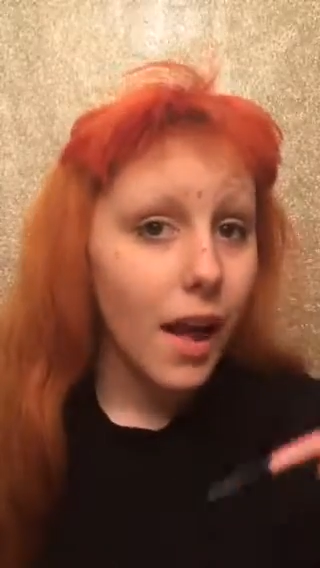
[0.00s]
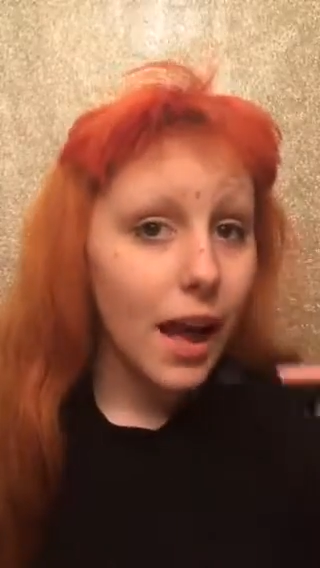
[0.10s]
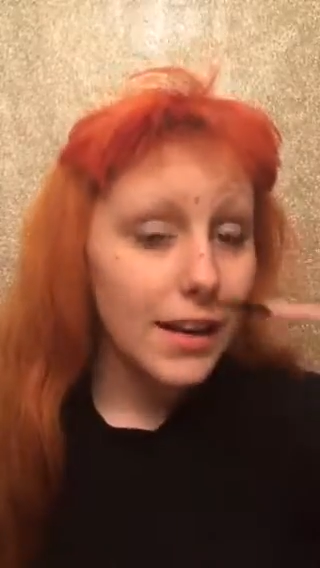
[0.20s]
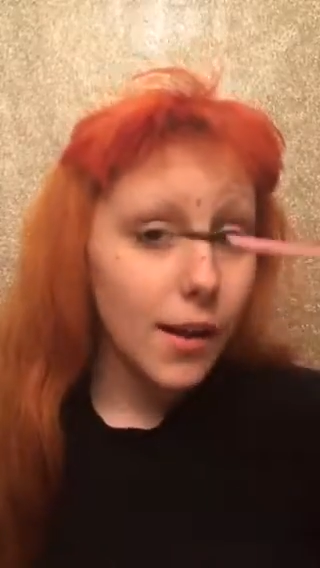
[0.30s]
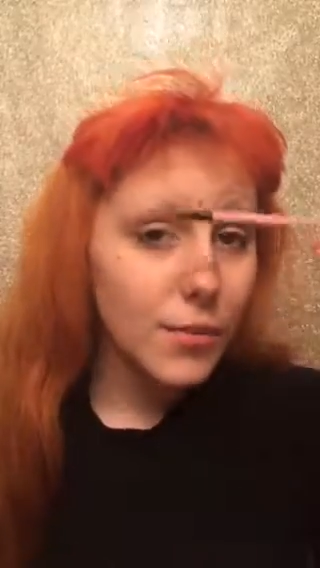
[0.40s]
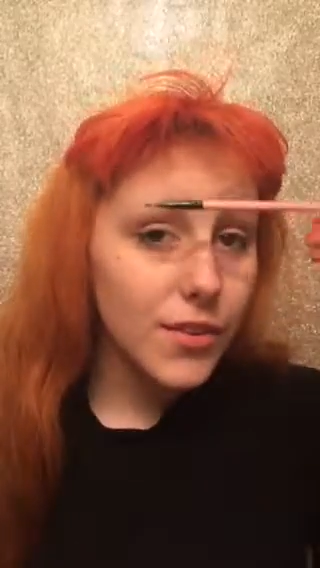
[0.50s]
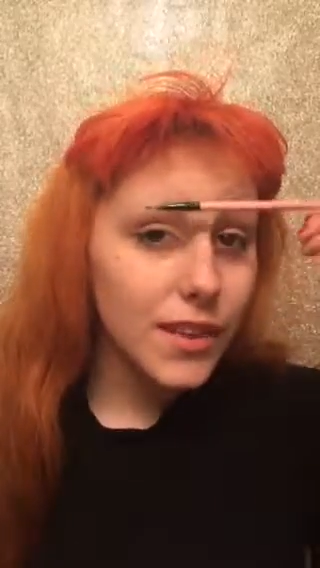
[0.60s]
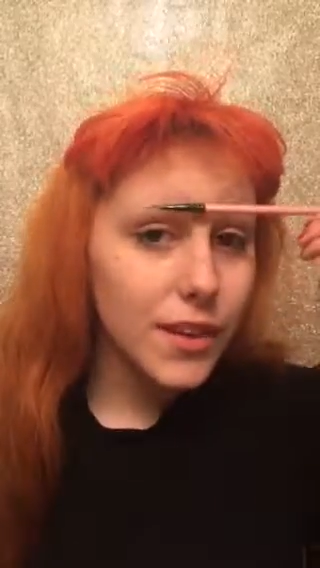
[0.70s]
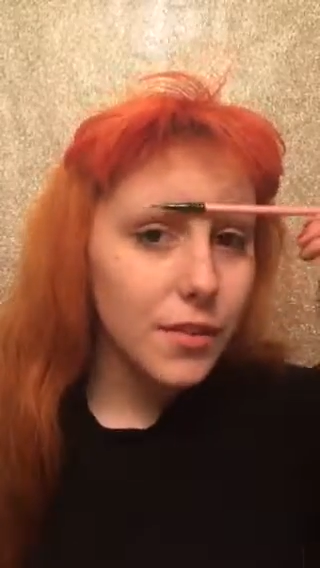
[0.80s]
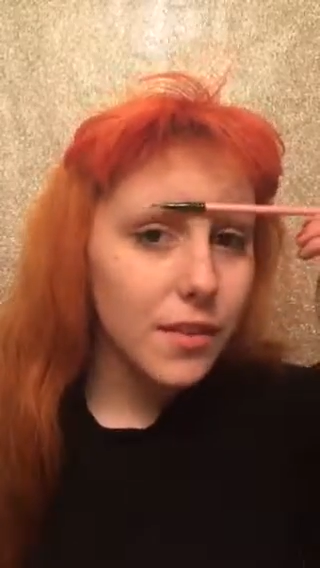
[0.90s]
And now I'm just
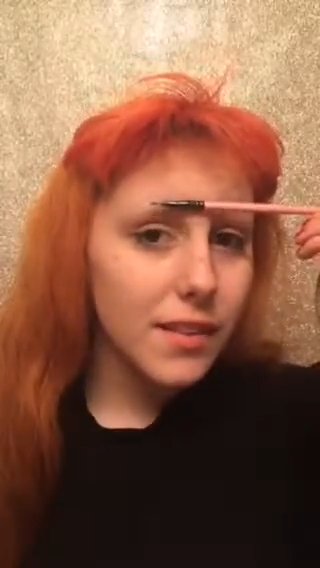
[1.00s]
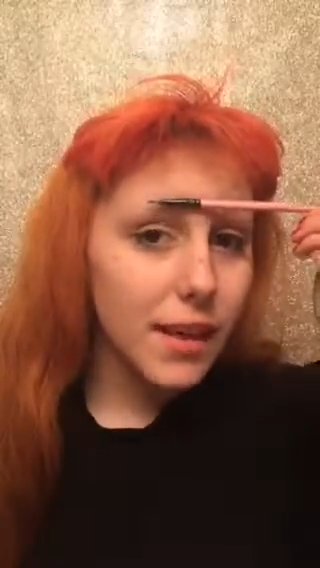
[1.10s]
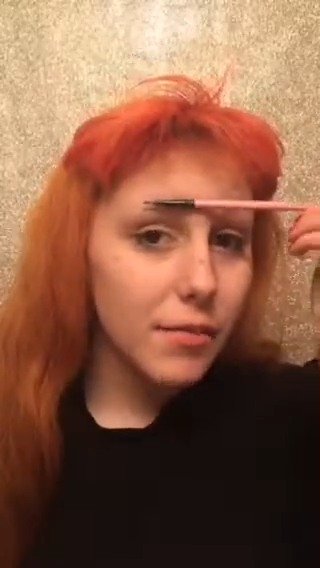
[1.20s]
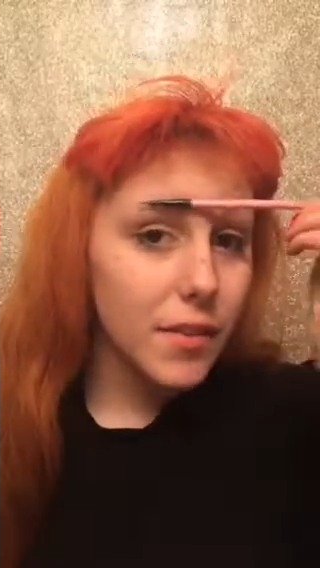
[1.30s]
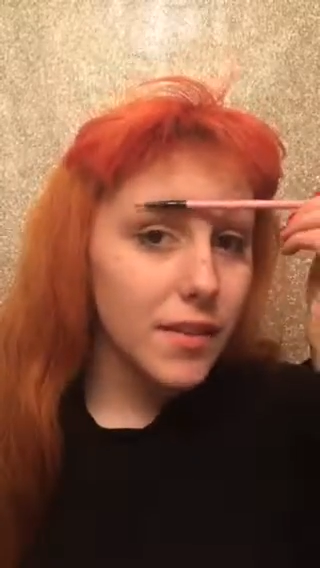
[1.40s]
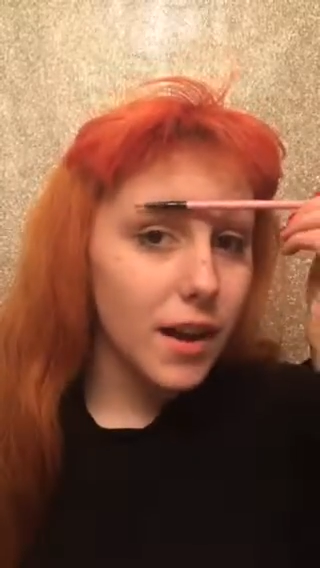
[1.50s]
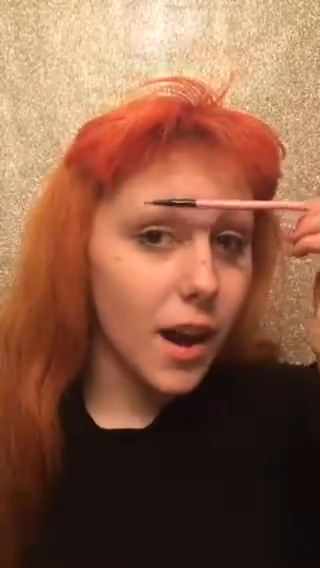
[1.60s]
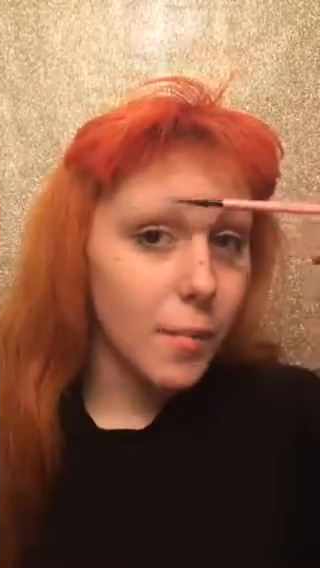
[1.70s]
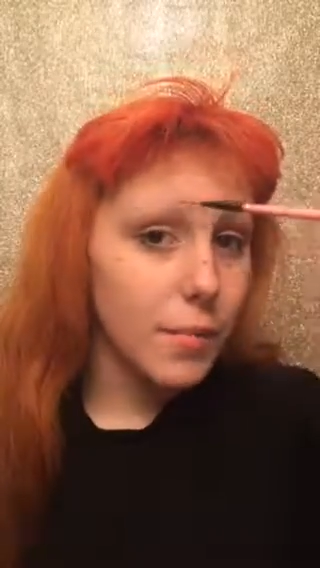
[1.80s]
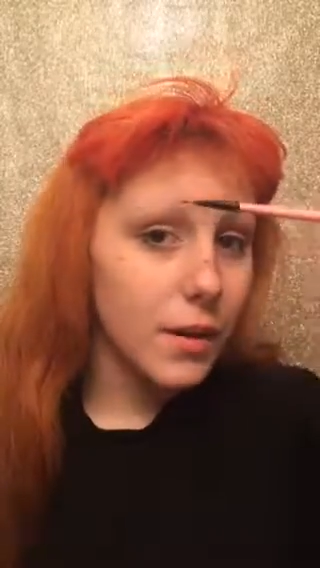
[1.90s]
gonna do the same from the
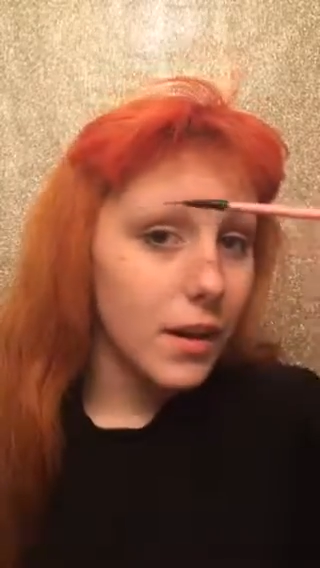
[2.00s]
top.